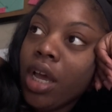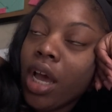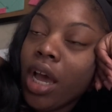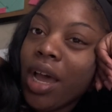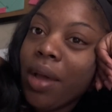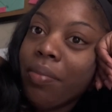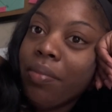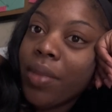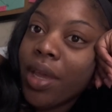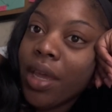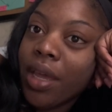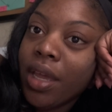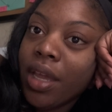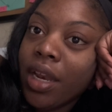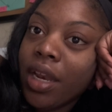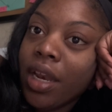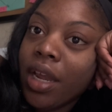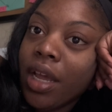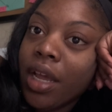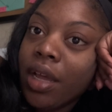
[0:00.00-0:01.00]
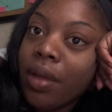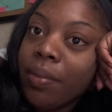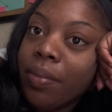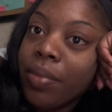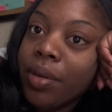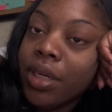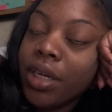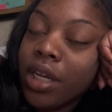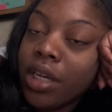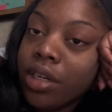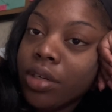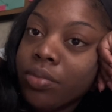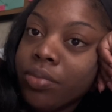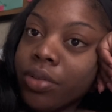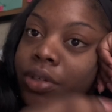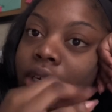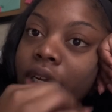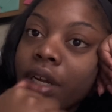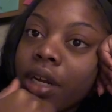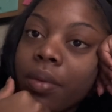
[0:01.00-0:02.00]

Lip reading: I made banana bread.